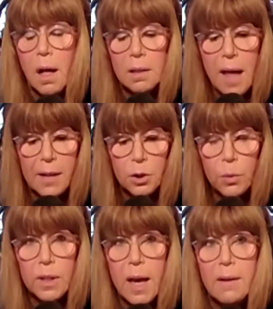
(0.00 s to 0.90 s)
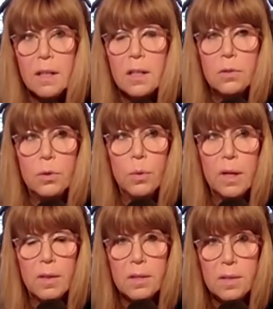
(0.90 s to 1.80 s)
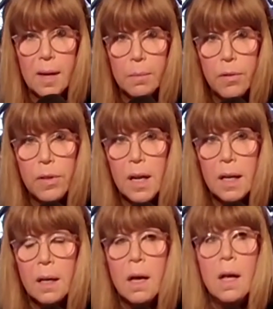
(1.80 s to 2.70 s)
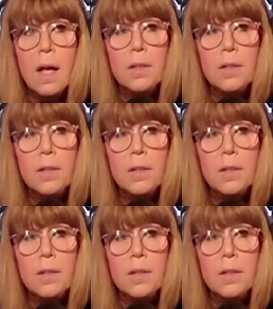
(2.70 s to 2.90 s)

Alachua County is doing the same thing.